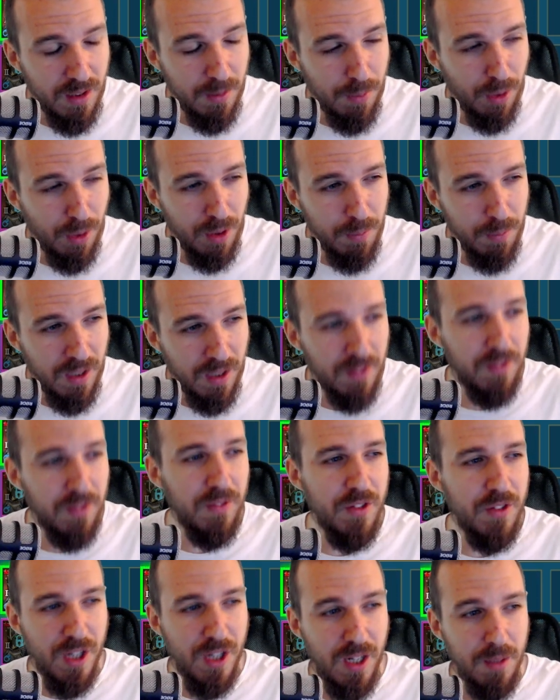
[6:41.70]
buff
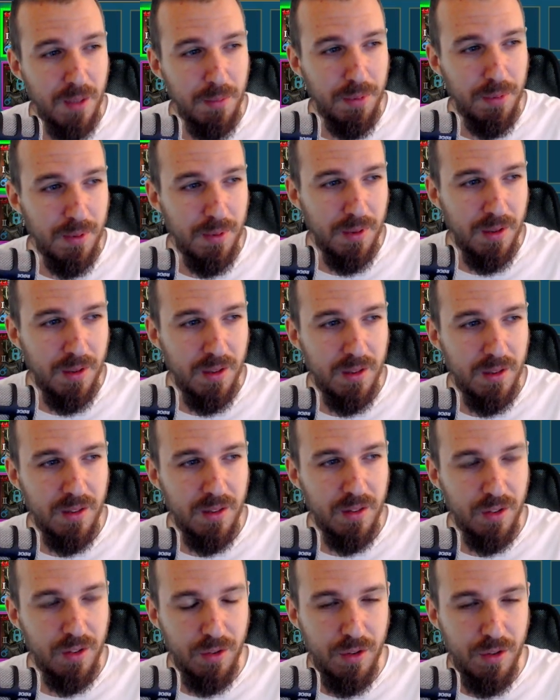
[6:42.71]
champ.
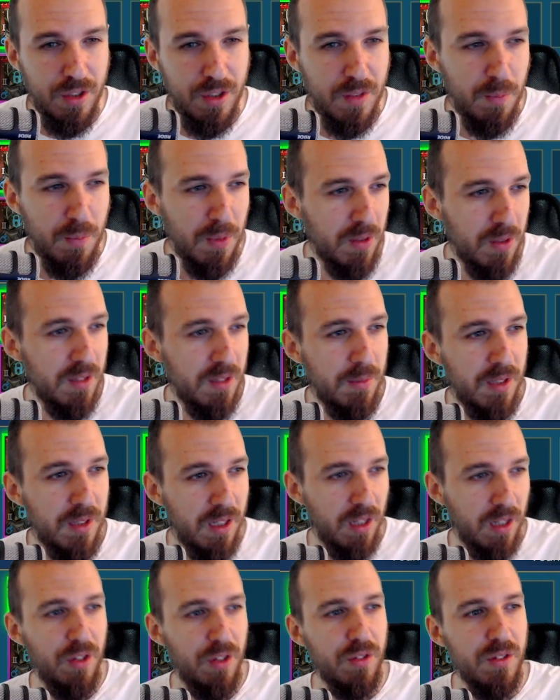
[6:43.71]
So you just build him in
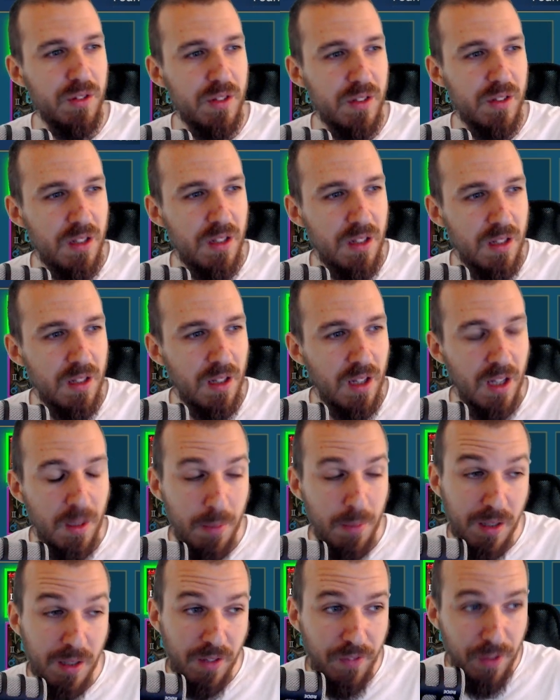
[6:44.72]
accuracy.
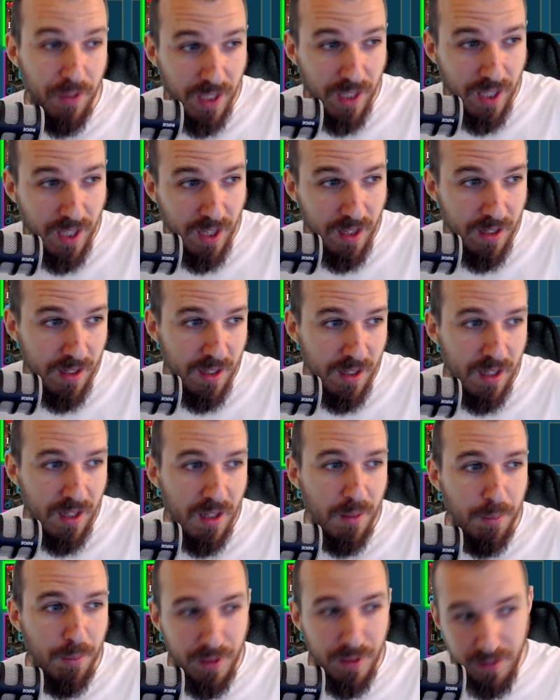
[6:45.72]
But if you can
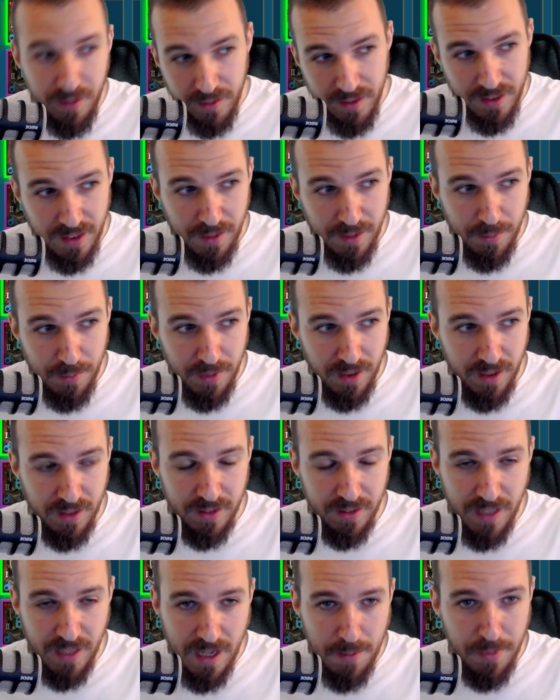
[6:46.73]
build him in
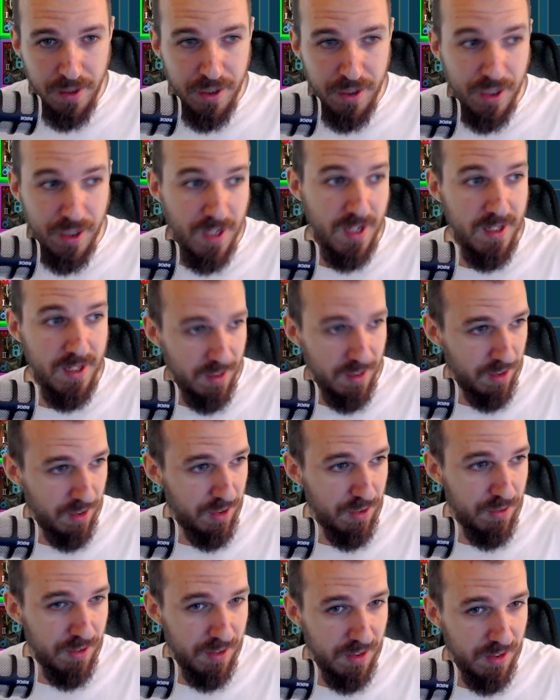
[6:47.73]
damage and
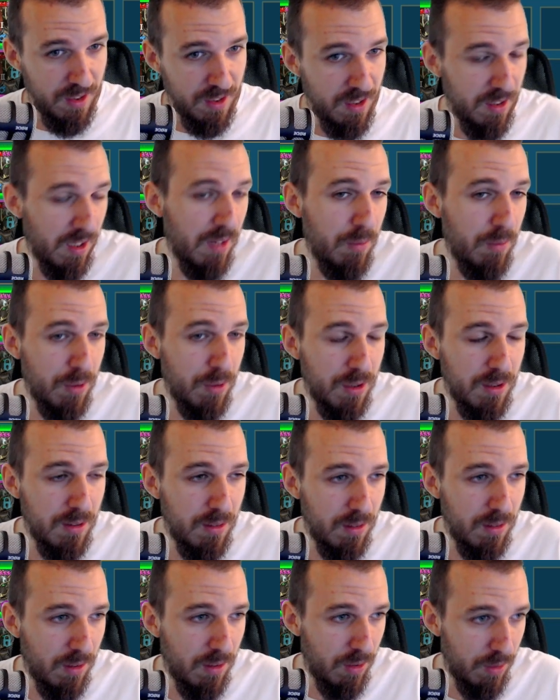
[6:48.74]
accuracy, that would
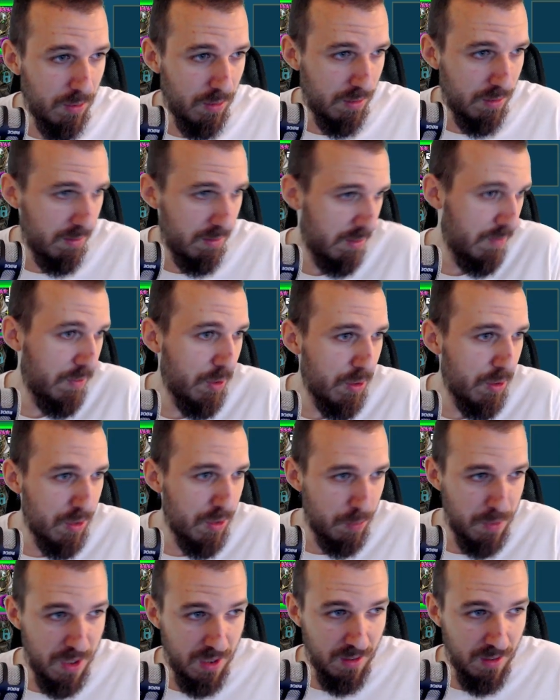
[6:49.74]
all, of course, be,